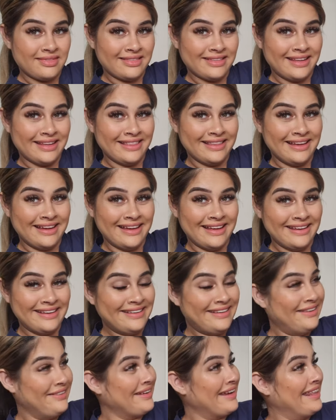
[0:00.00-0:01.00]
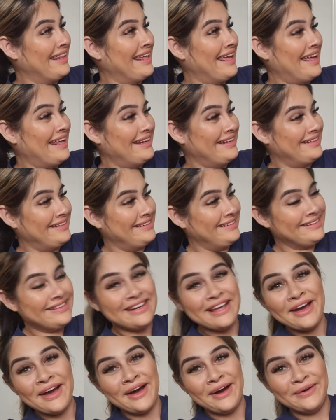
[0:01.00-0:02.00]
like that look at that
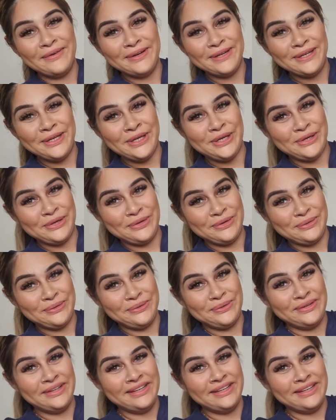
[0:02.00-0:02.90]
how cute